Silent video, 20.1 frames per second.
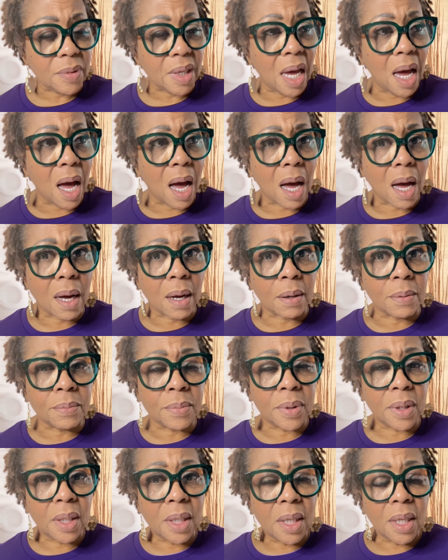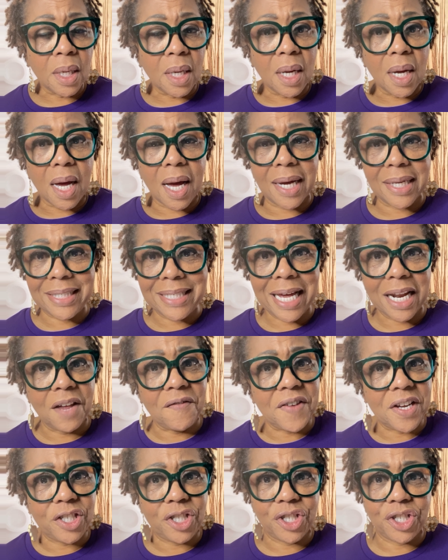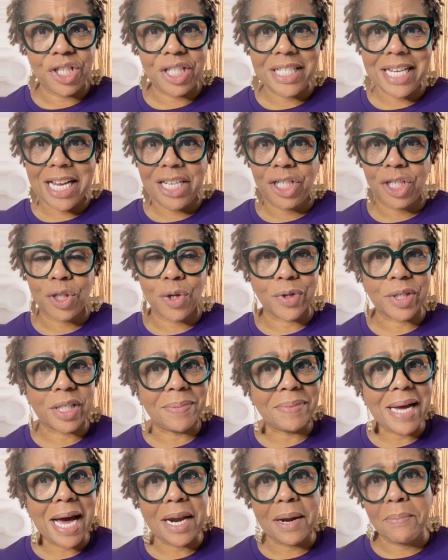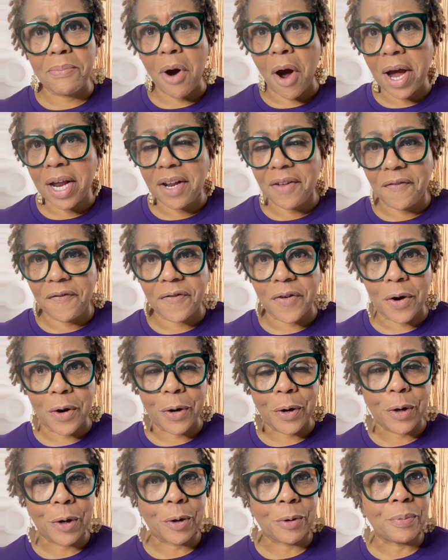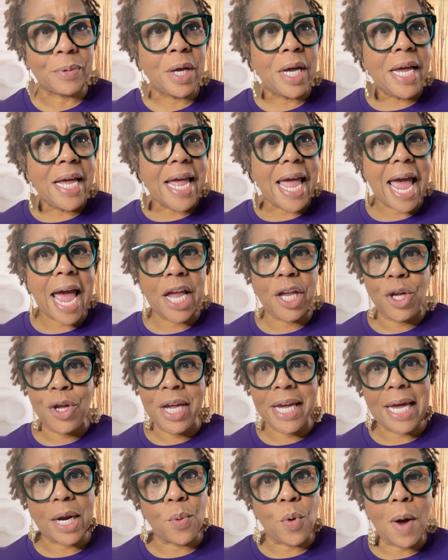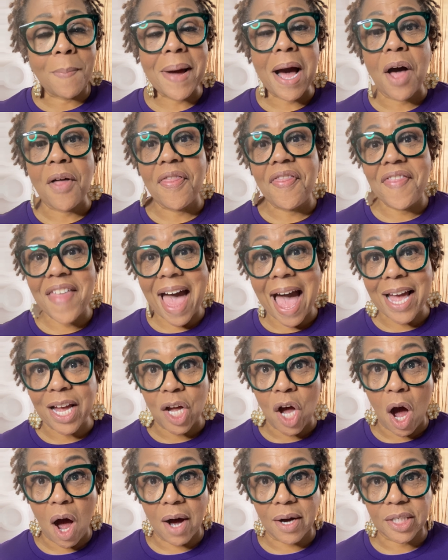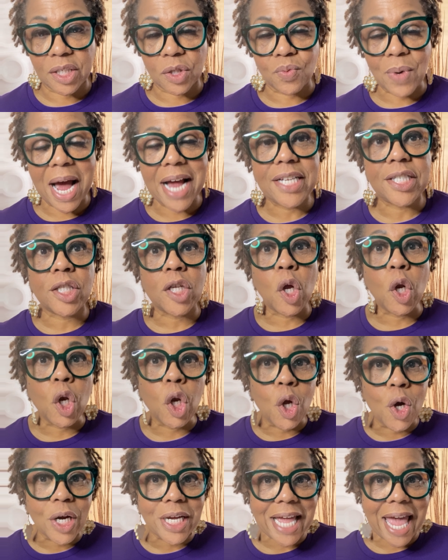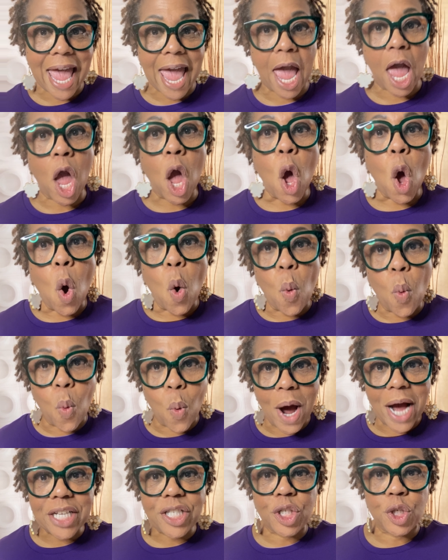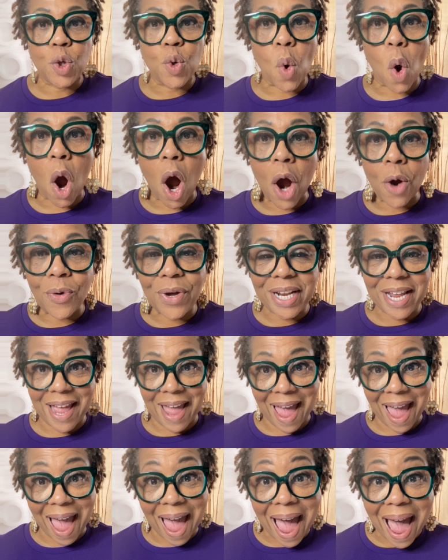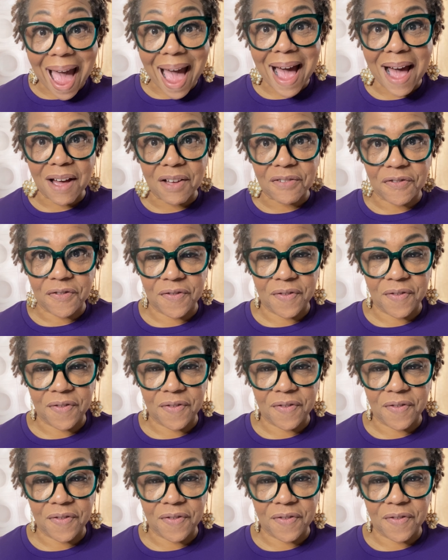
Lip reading: a television station or some kind of marketing firm, and you ain't got to worry about that cost, right? So look at what you already have